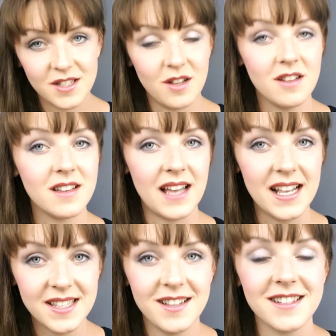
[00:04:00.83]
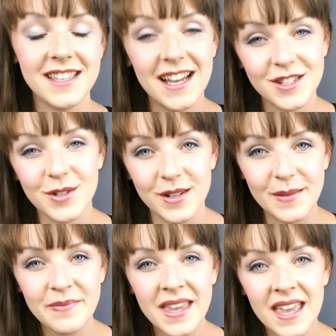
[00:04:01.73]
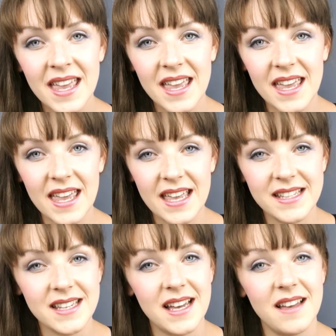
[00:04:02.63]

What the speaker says: So it has to look natural. And